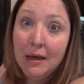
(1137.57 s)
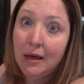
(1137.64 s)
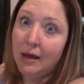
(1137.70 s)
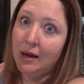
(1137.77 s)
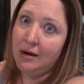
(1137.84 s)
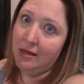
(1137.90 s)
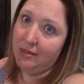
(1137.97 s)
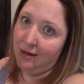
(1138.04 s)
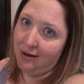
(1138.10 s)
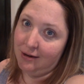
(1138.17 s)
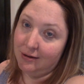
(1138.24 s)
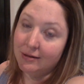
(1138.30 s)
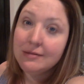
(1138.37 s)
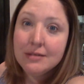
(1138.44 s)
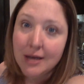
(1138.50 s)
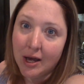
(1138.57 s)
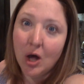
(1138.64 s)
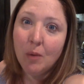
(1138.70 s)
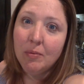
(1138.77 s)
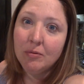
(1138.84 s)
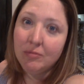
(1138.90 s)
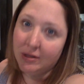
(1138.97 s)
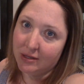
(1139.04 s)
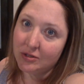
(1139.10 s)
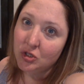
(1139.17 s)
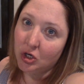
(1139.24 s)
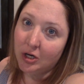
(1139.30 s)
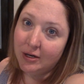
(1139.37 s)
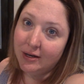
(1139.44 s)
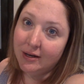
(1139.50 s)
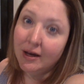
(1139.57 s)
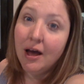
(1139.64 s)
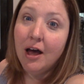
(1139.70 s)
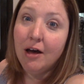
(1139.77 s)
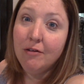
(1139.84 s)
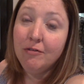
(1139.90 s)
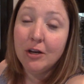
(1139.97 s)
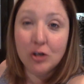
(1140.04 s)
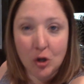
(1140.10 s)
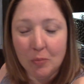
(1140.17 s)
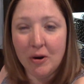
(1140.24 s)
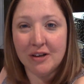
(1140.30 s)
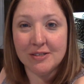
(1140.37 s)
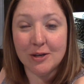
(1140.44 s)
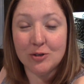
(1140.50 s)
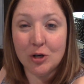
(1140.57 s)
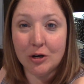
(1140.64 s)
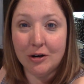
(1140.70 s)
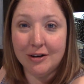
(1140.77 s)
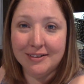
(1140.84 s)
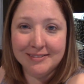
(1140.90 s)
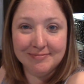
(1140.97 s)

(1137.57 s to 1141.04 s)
Anything to help with this journey of no processed sugar.